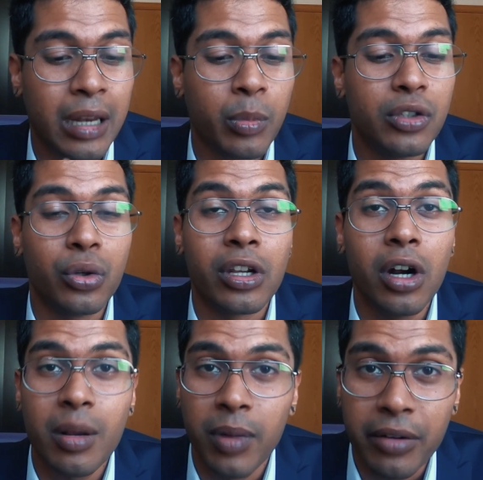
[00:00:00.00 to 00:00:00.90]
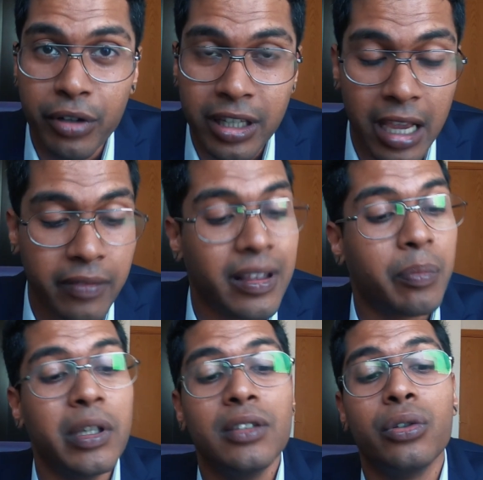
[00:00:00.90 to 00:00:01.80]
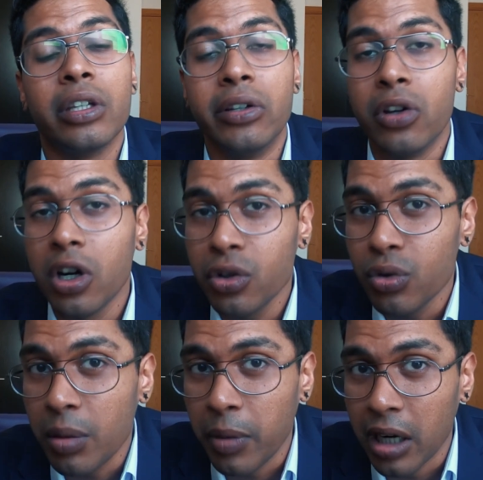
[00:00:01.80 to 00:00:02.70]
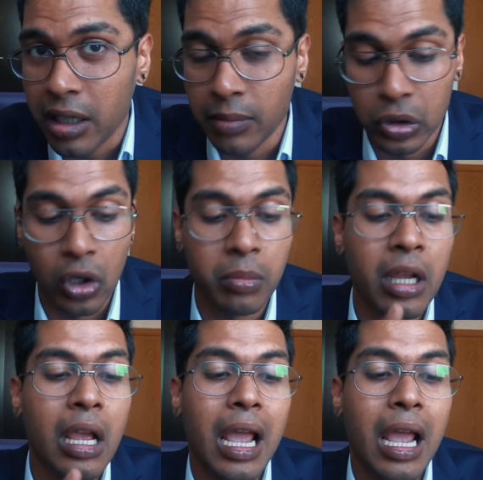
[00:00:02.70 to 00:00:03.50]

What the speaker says: That means you cannot apply for CAF. That means you cannot do a part-time job,